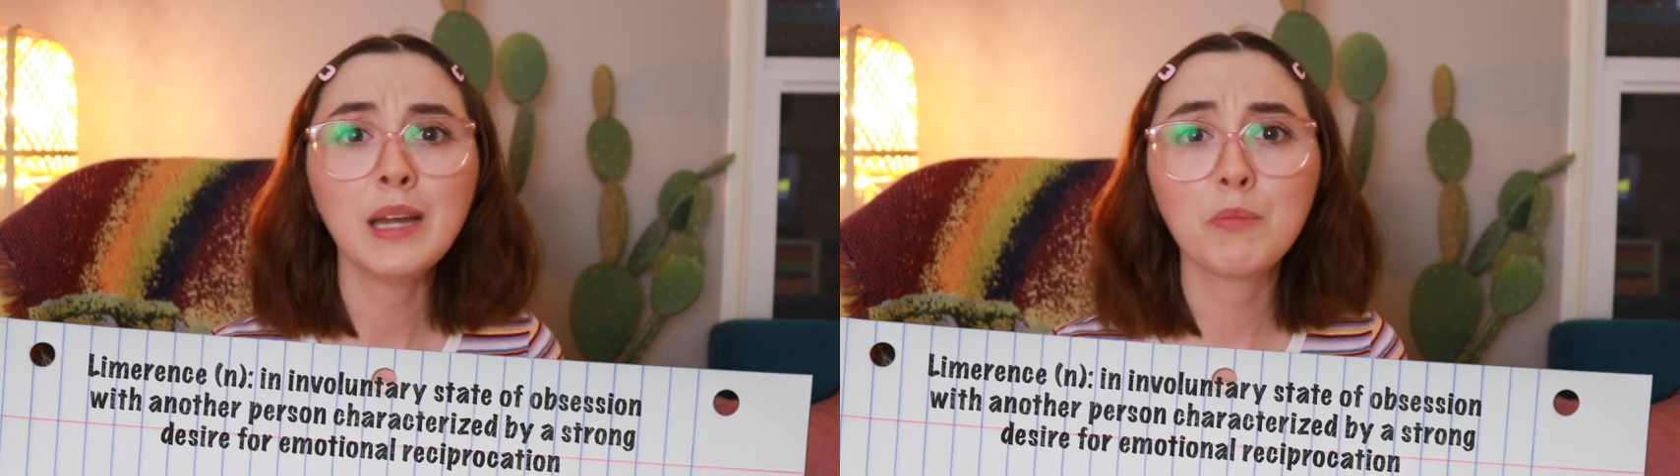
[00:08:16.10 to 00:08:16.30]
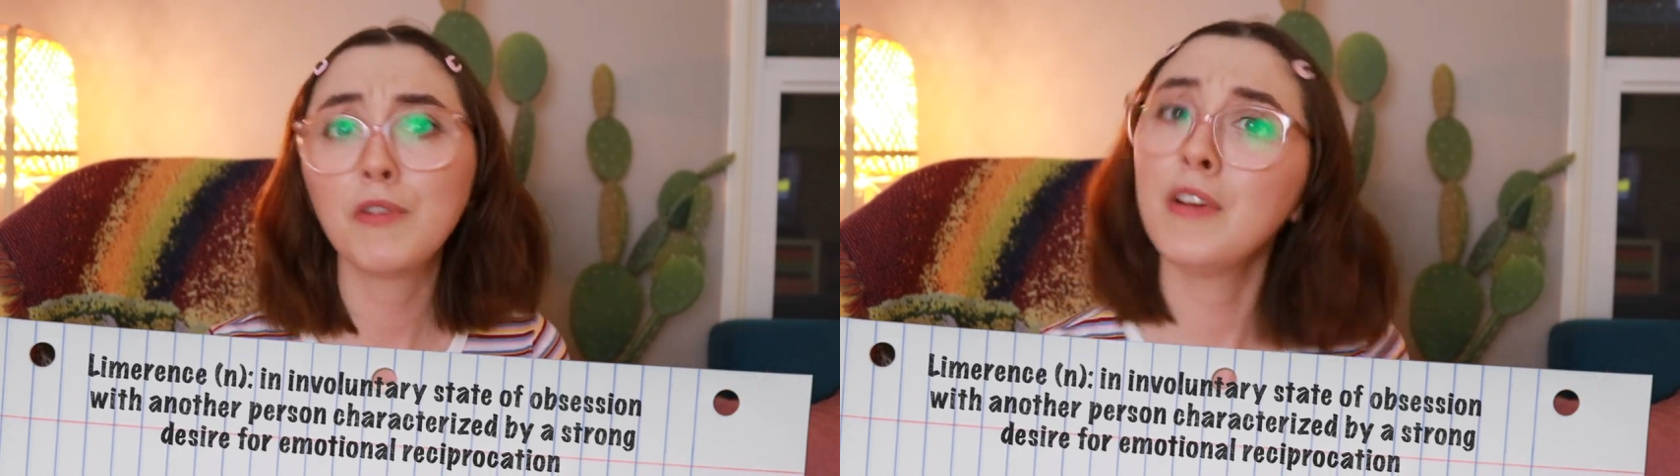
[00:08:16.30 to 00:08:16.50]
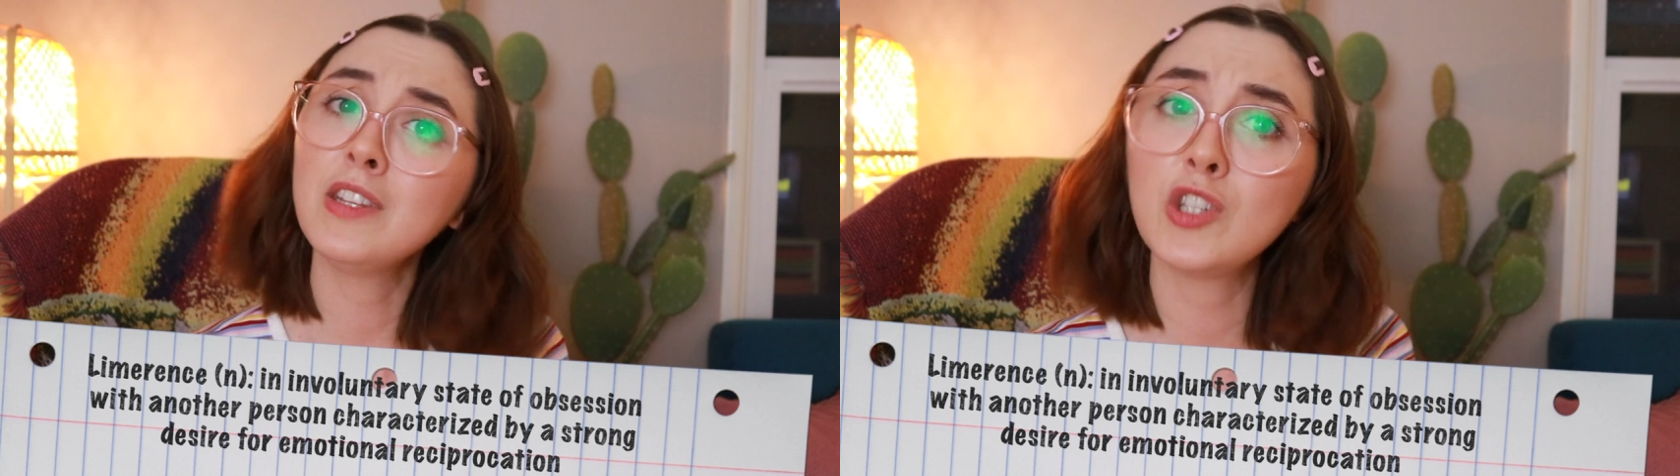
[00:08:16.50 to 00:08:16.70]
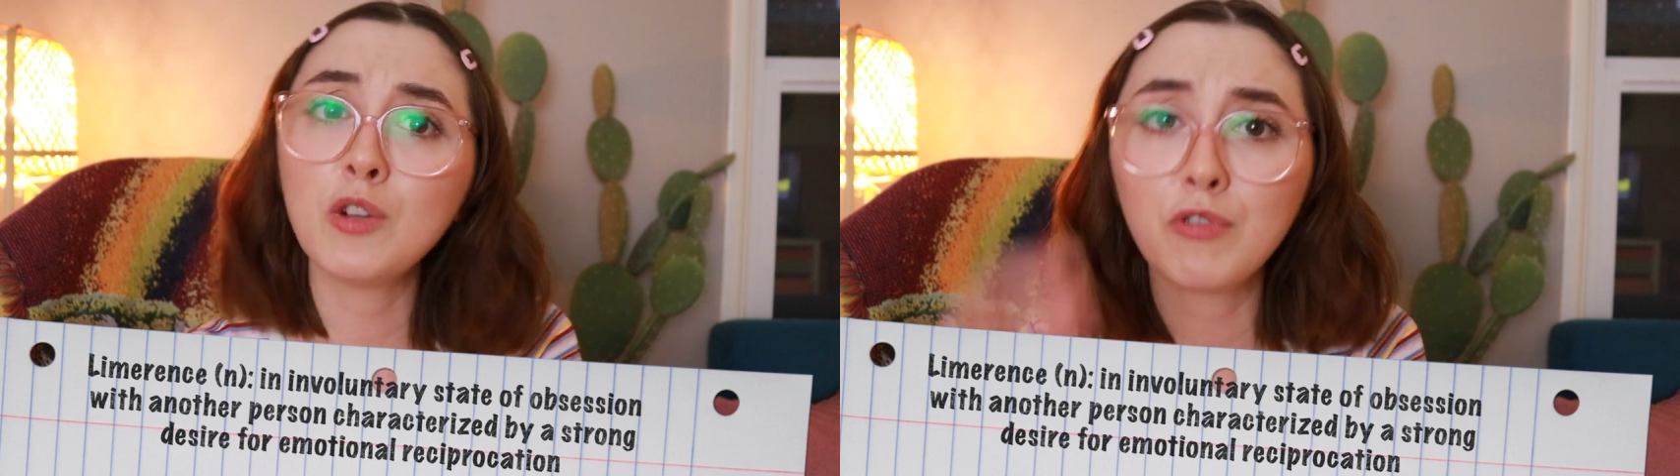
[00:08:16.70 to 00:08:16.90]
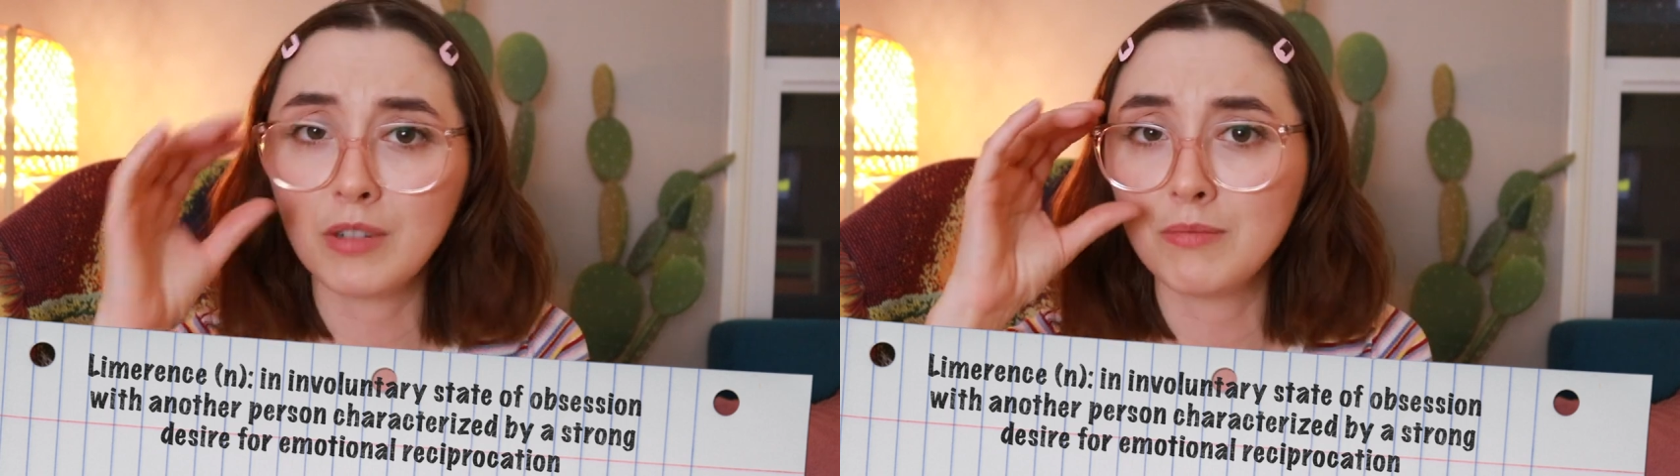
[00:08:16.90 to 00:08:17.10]
prevents
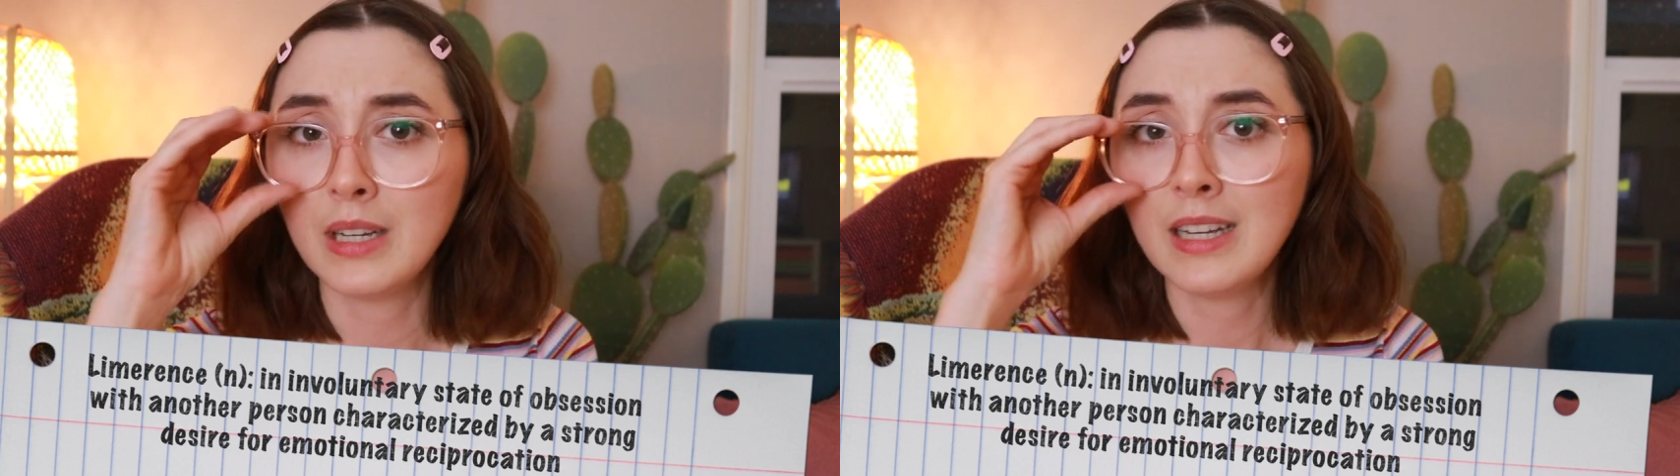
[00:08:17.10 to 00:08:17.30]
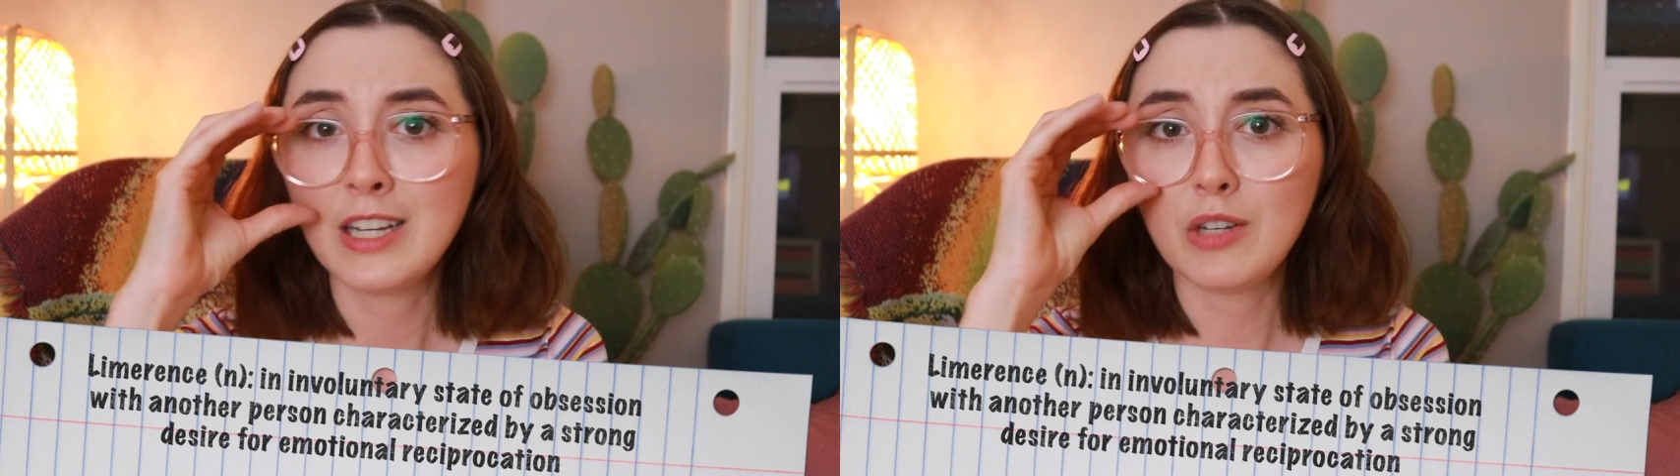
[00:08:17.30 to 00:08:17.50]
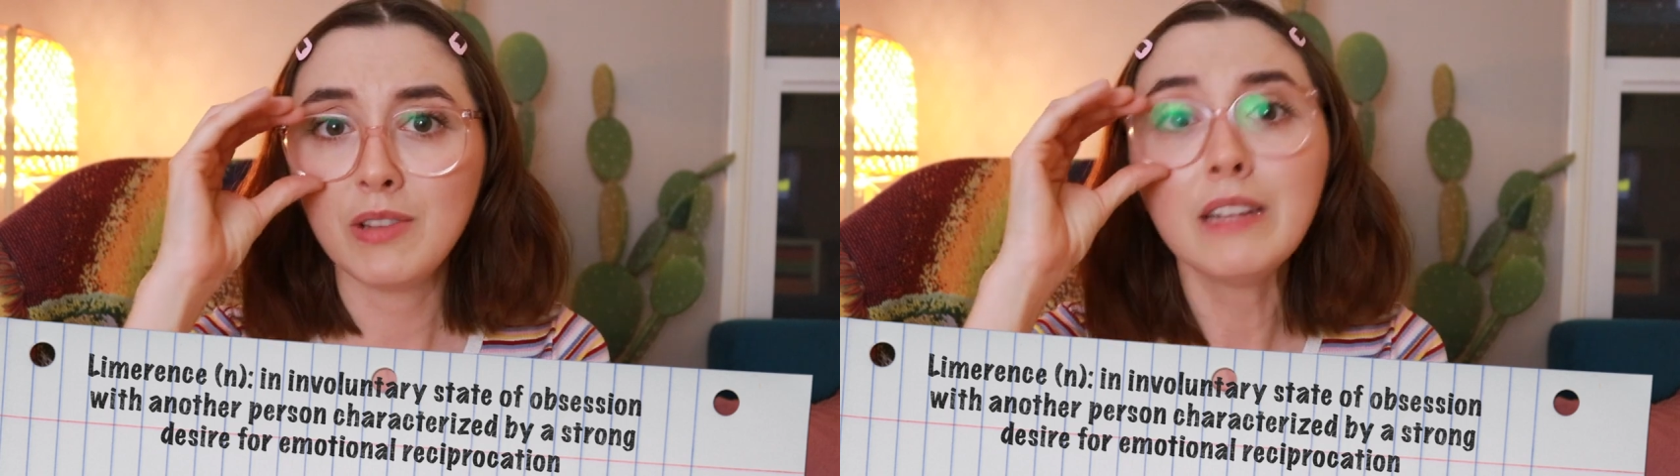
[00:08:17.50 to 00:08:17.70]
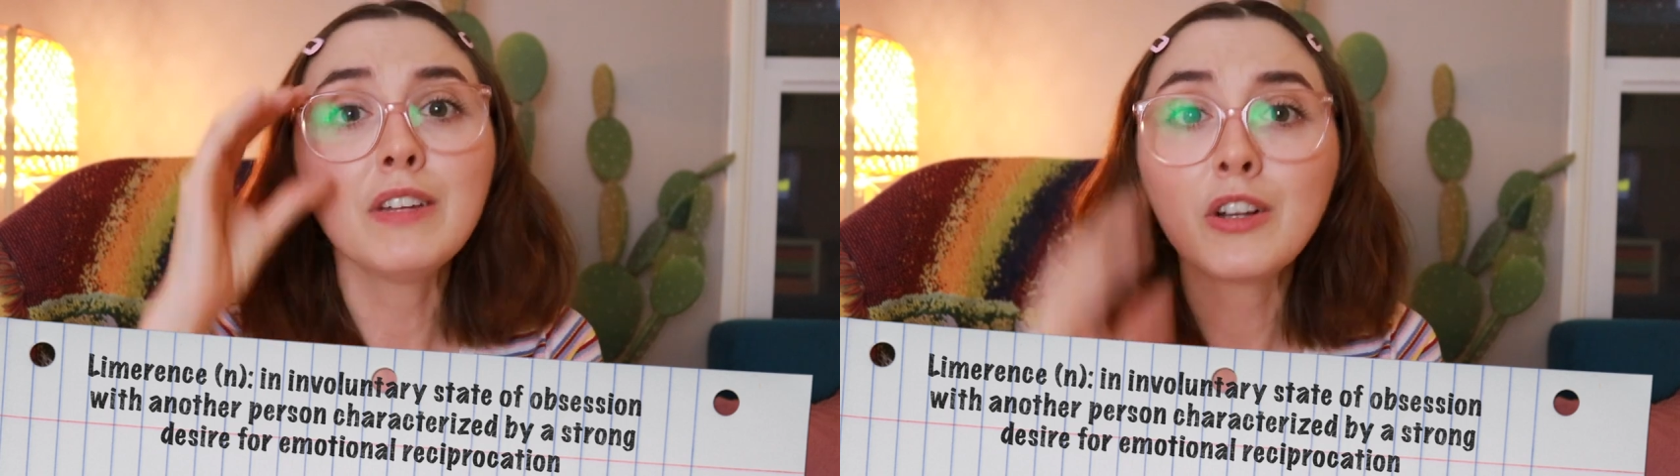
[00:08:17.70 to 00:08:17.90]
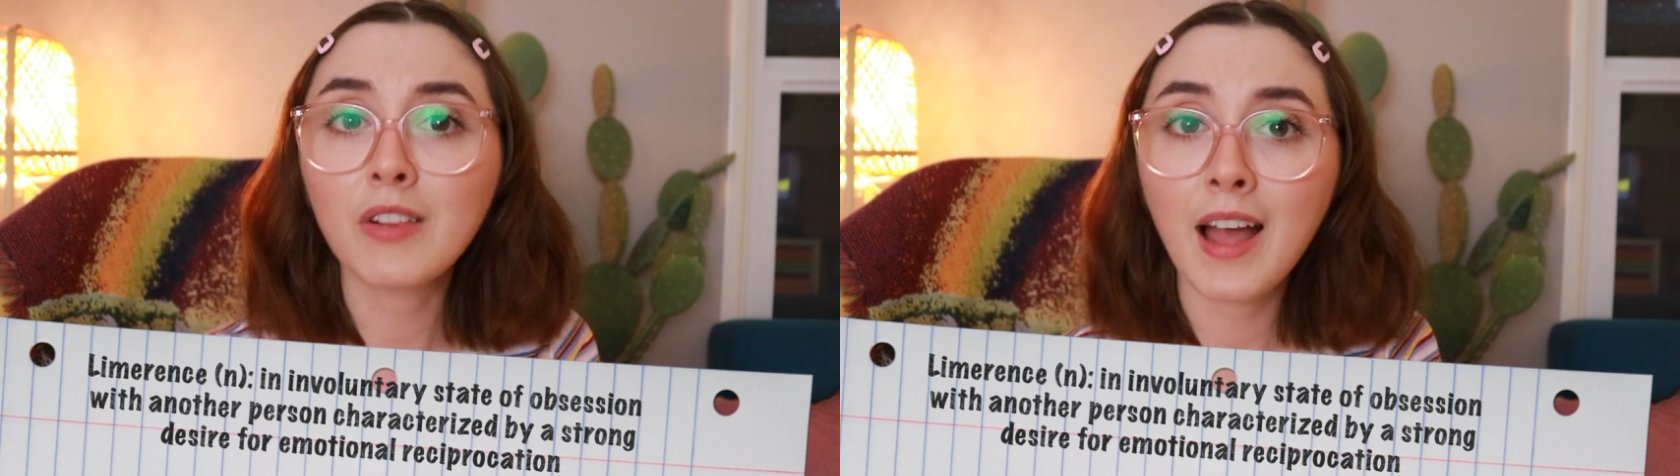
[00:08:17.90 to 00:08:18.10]
you from living your